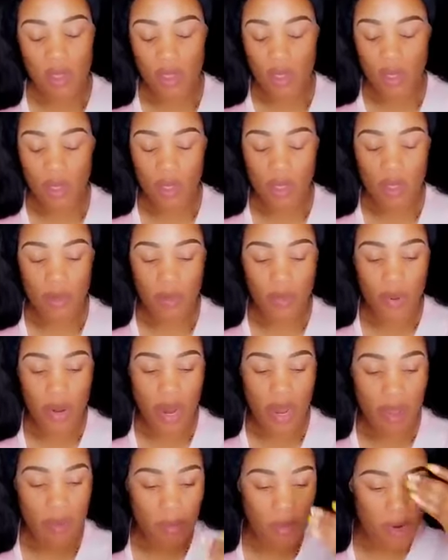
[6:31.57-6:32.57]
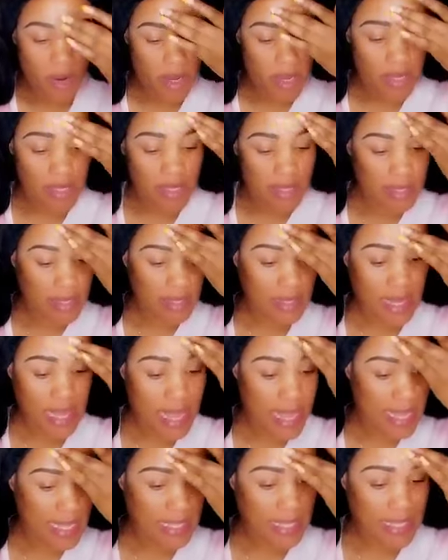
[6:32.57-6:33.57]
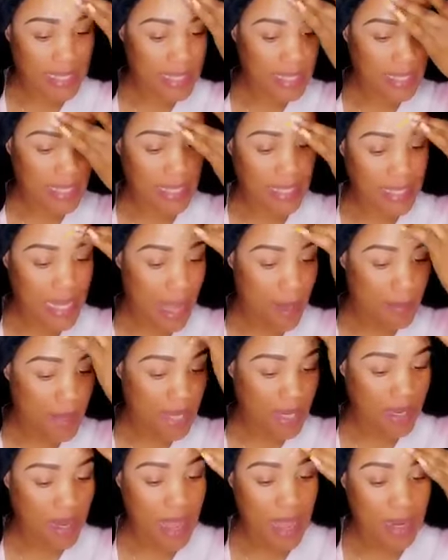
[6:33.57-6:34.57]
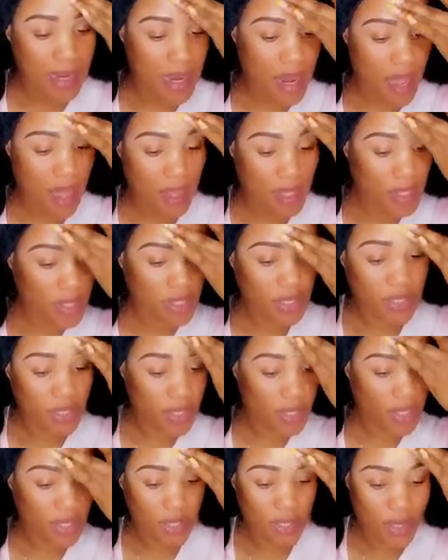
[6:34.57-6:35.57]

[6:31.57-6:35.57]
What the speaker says: So the primer is $9,